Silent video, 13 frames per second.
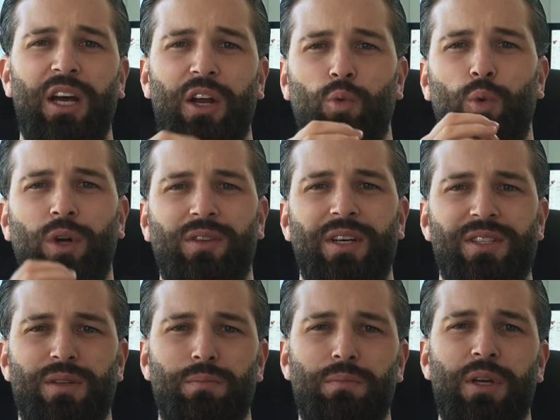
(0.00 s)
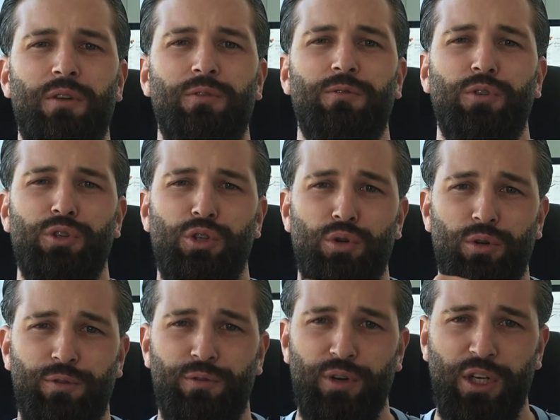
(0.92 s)
and what does it mean for your
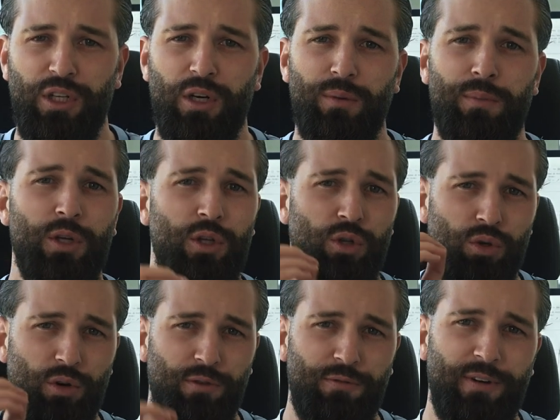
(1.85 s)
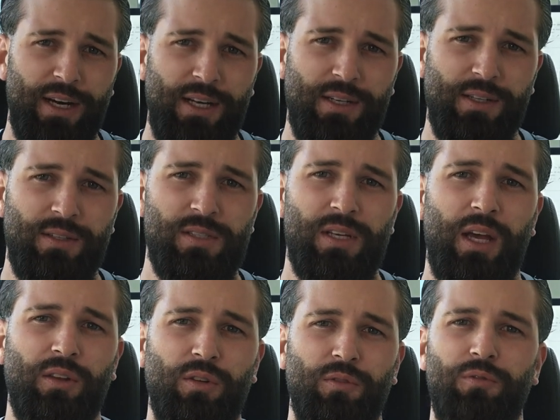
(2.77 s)
freedom, your finance, and the